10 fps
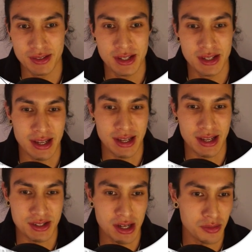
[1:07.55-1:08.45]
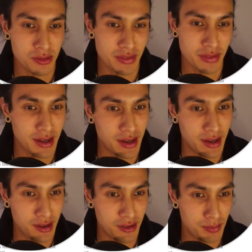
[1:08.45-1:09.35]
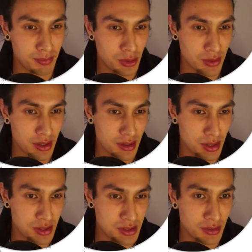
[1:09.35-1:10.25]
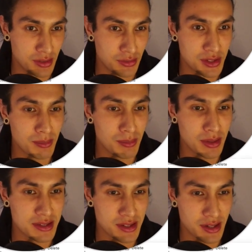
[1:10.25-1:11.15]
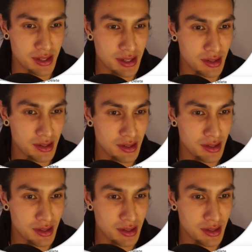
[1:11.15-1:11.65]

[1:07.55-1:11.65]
And to help with that, I've created a bunch of different templates inside here